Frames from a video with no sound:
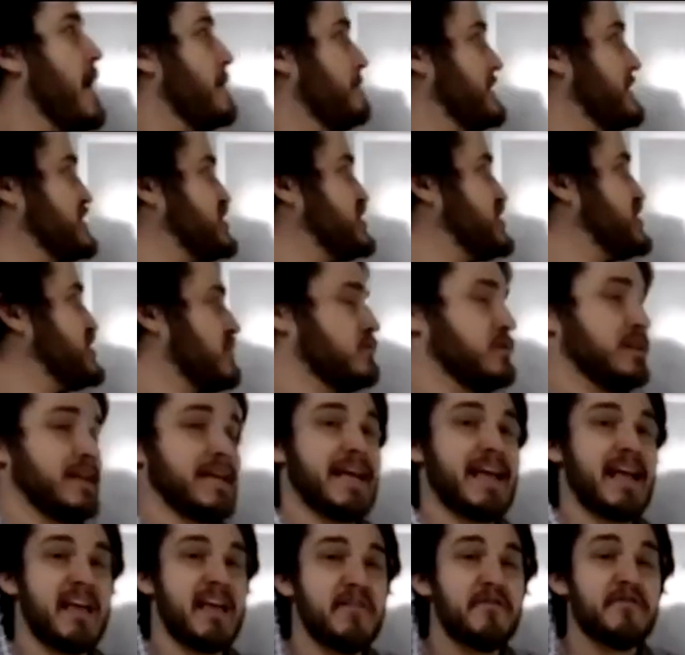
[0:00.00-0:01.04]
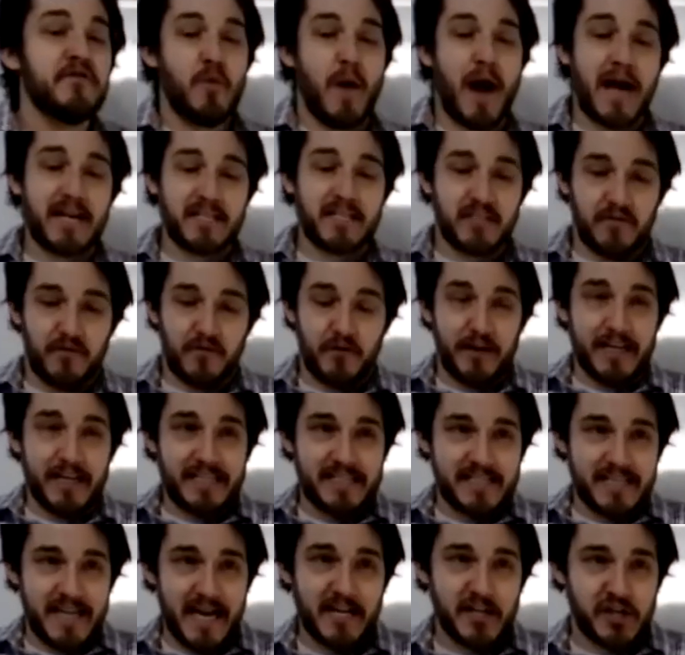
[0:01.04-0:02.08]
But generally, if you ask for an
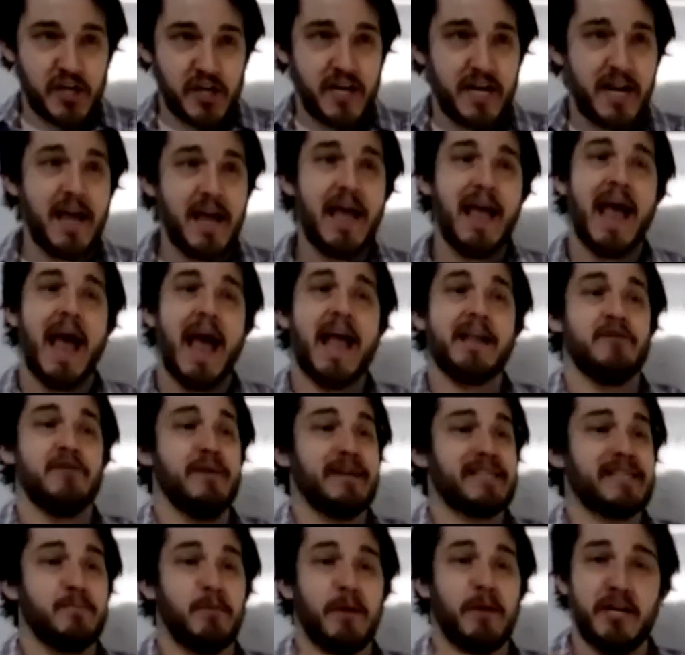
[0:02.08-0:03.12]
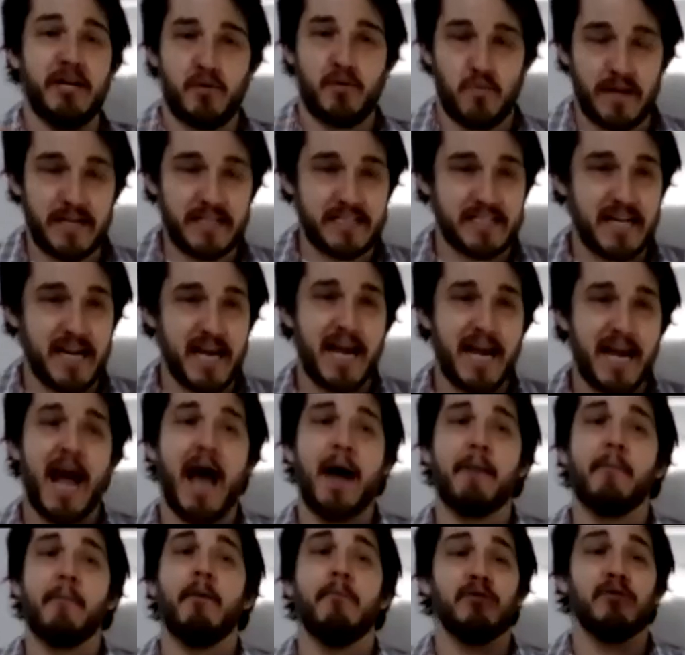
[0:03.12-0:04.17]
extension and you explain your reasoning,
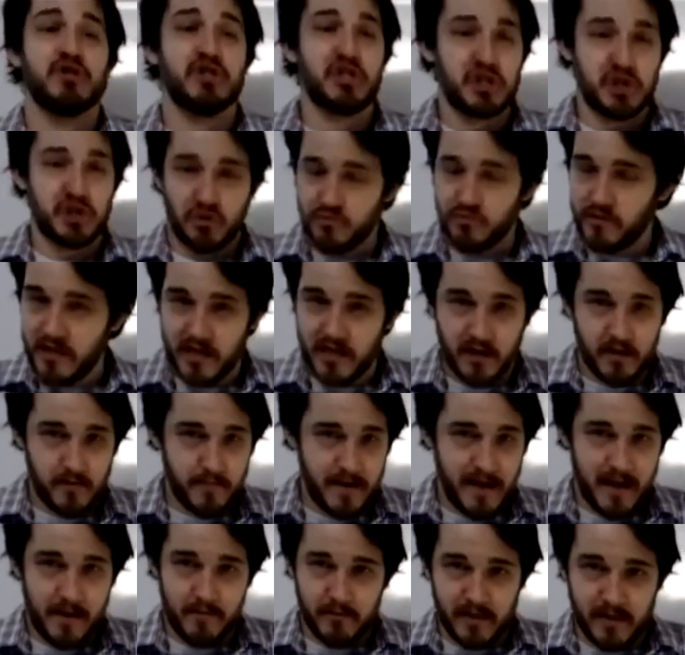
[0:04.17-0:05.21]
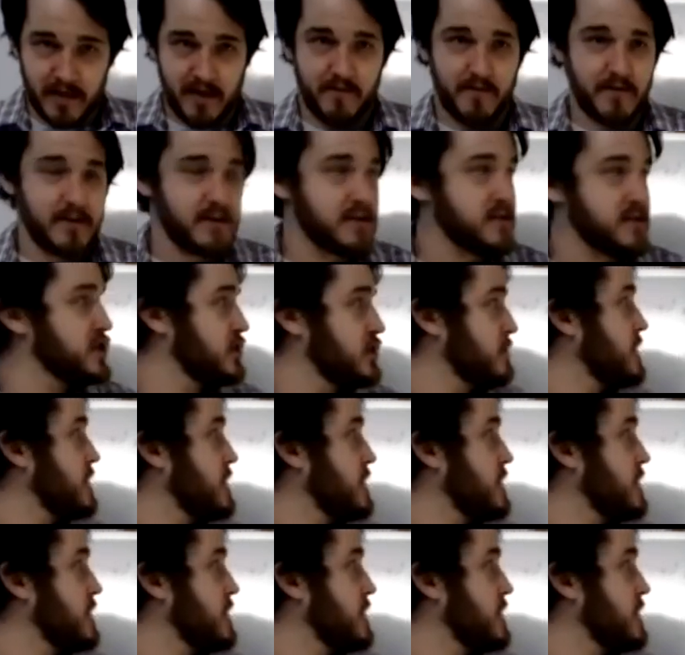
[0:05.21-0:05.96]
I'm almost certainly going to be able to give it to you.